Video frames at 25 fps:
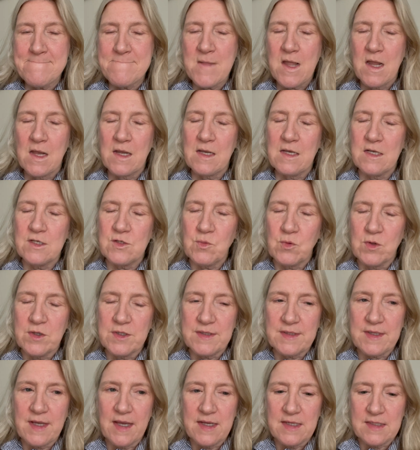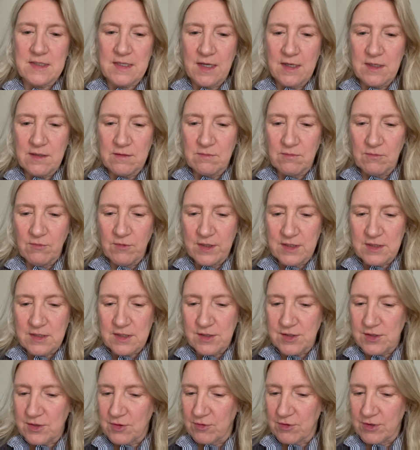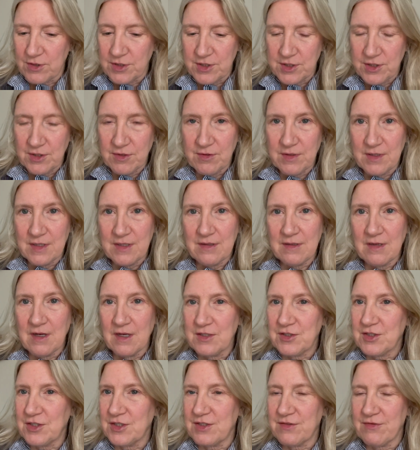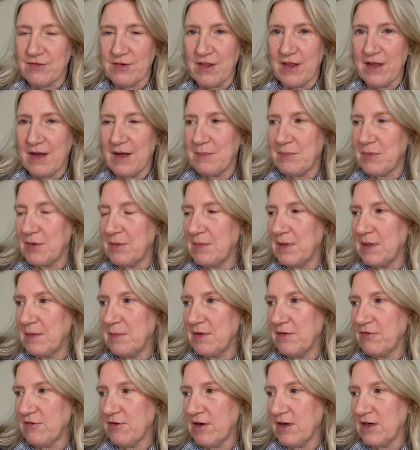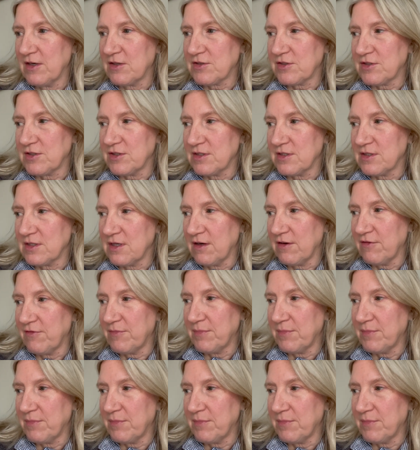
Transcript: I guess worst case, I rent a storage unit, not just for that, but maybe for extra stuff.